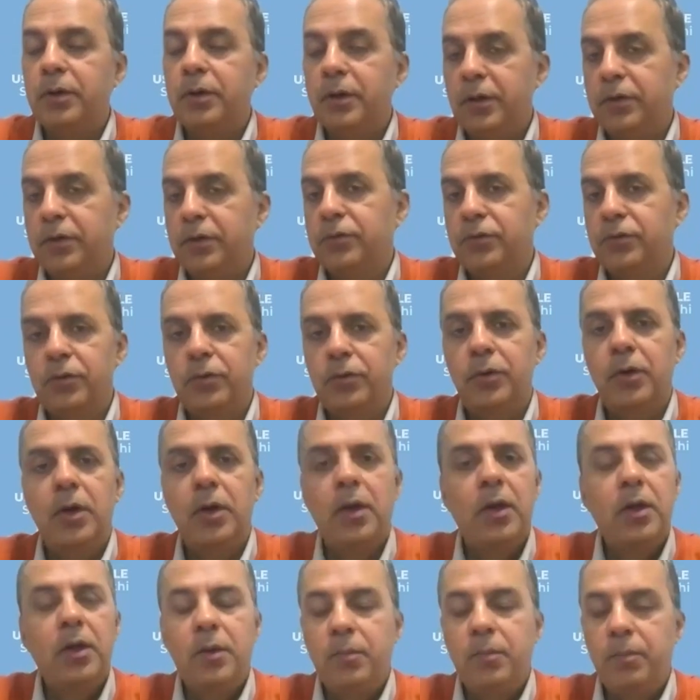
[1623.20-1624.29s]
list. So
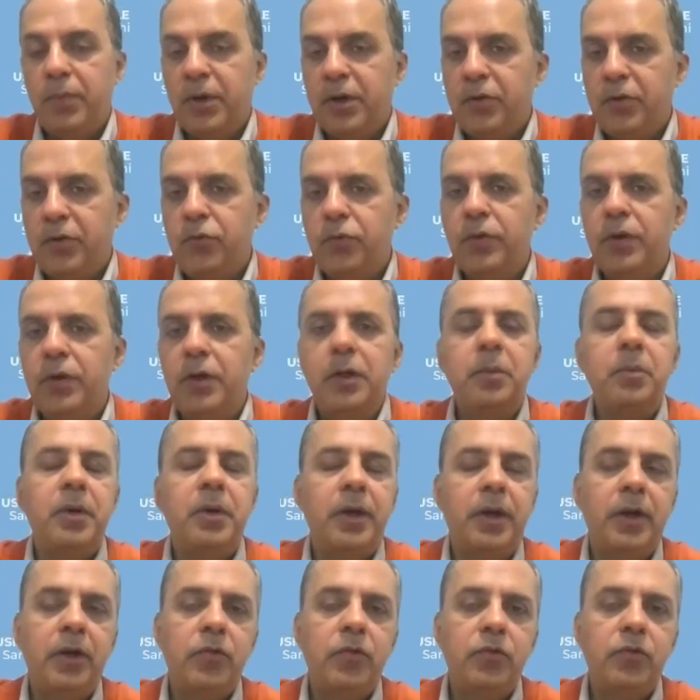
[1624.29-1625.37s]
mid-Feb,
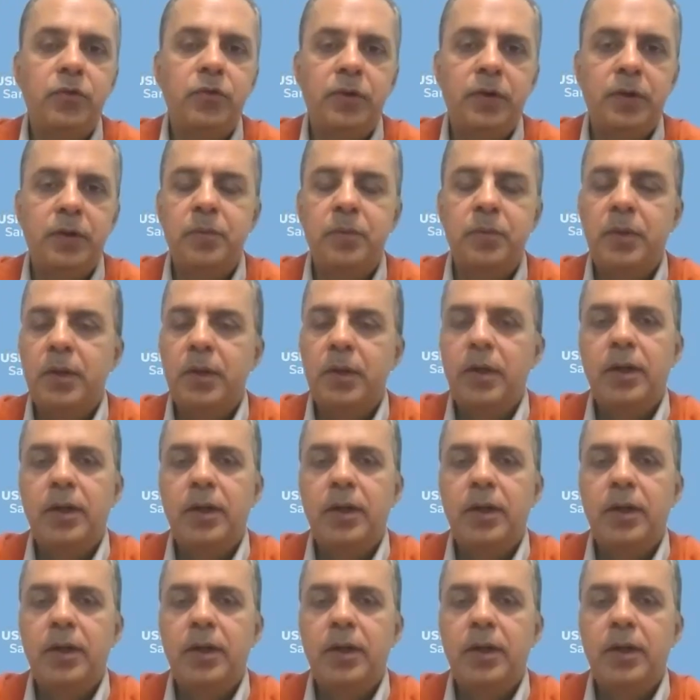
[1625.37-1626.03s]
end Feb,